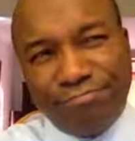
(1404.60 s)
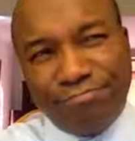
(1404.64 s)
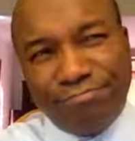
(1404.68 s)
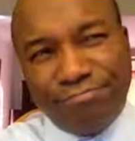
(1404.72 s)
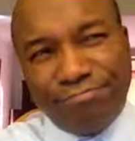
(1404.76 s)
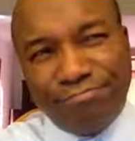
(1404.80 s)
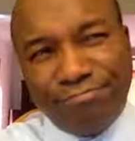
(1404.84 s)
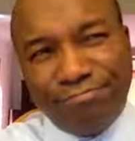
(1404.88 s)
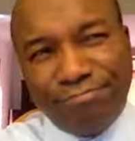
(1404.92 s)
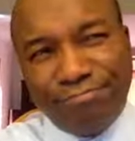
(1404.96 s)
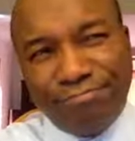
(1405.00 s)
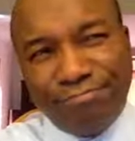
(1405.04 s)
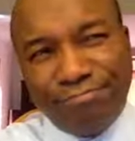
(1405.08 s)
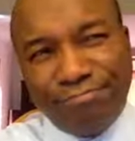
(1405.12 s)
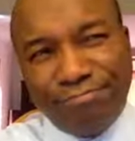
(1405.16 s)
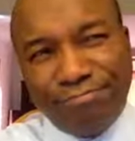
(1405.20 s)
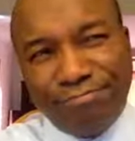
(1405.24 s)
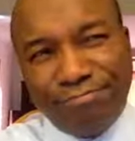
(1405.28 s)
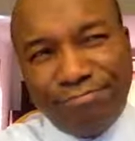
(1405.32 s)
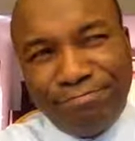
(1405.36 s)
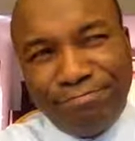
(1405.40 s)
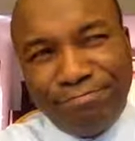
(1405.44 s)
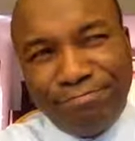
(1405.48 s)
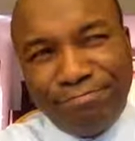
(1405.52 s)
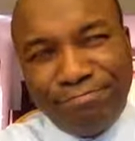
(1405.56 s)

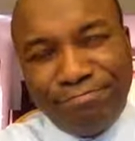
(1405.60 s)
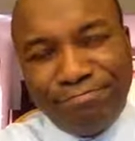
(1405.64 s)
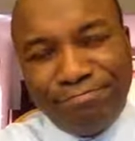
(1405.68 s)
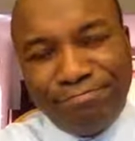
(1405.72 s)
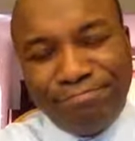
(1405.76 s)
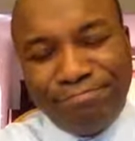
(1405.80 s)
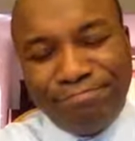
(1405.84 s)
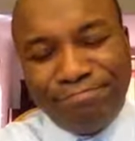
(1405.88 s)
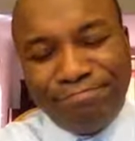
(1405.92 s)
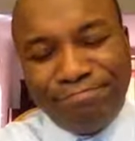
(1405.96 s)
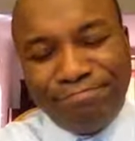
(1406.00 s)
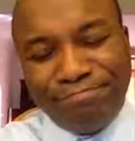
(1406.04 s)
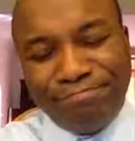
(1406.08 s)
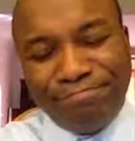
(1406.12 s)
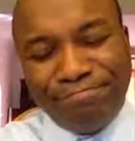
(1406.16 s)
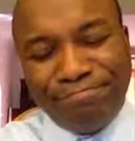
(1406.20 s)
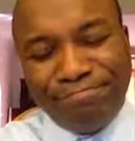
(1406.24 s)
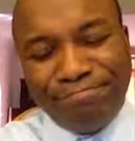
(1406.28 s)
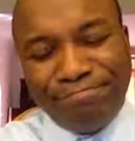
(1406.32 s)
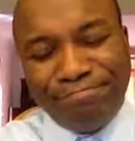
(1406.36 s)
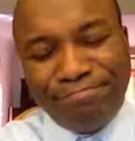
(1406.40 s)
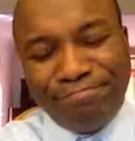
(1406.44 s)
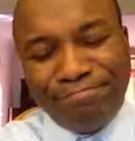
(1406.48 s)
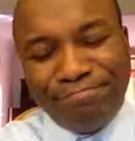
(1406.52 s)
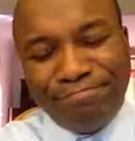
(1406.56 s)

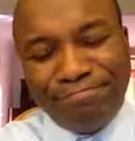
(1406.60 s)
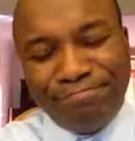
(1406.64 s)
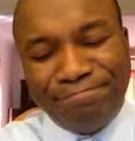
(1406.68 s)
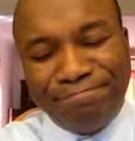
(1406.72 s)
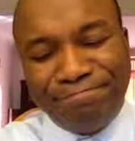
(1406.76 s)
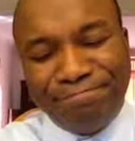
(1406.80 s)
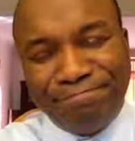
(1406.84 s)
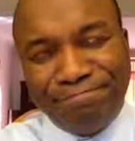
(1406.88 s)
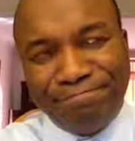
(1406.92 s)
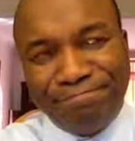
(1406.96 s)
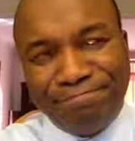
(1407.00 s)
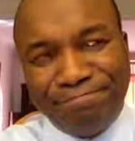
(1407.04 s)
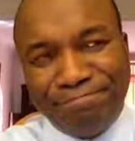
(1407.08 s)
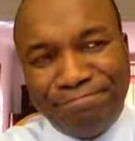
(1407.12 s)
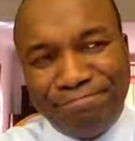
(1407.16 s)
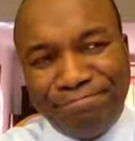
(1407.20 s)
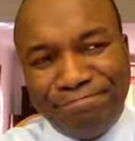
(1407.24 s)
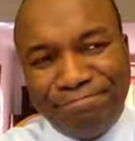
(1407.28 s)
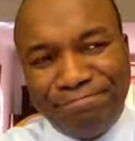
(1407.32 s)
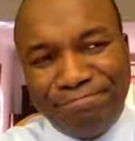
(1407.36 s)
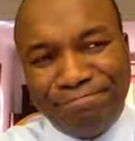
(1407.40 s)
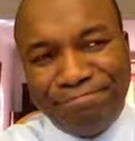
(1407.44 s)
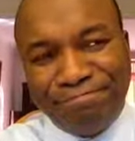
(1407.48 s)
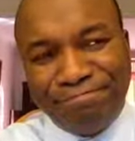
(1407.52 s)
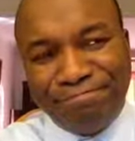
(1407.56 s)

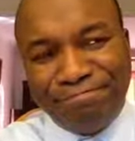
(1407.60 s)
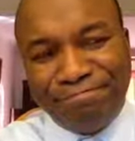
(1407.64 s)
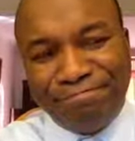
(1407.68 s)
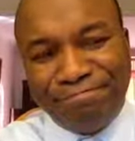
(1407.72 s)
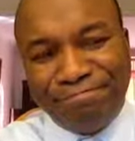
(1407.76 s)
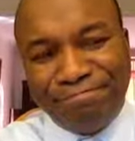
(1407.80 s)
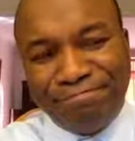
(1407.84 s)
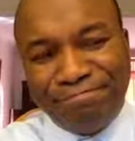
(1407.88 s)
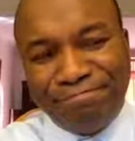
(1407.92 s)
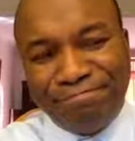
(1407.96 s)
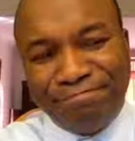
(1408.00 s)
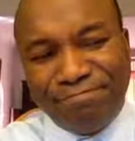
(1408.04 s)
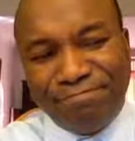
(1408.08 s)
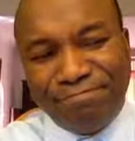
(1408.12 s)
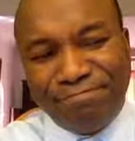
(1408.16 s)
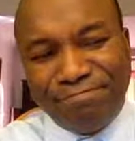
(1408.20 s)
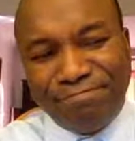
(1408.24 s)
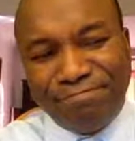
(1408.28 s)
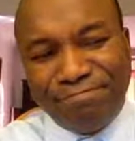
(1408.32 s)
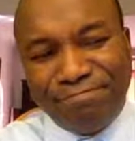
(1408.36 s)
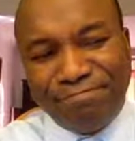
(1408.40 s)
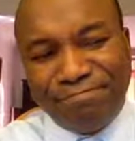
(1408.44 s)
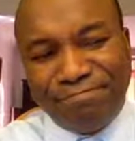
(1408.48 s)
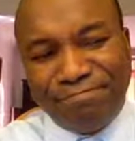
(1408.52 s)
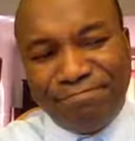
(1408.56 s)

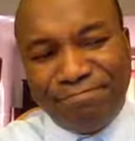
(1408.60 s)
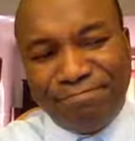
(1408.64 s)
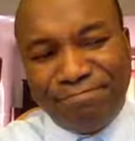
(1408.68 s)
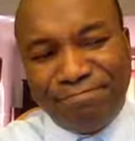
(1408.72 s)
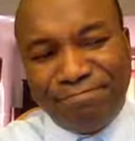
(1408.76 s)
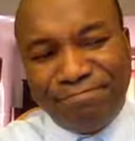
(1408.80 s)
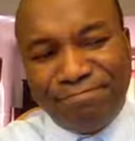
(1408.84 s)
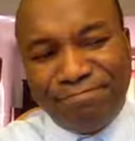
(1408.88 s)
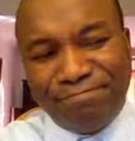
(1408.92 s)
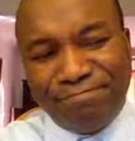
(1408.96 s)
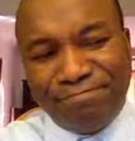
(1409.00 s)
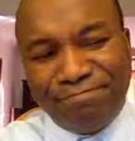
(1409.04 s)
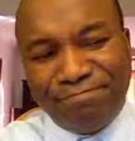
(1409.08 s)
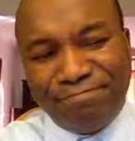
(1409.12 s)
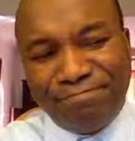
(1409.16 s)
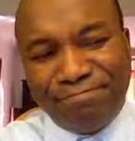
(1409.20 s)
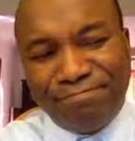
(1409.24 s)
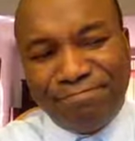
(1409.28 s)
(no one is talking)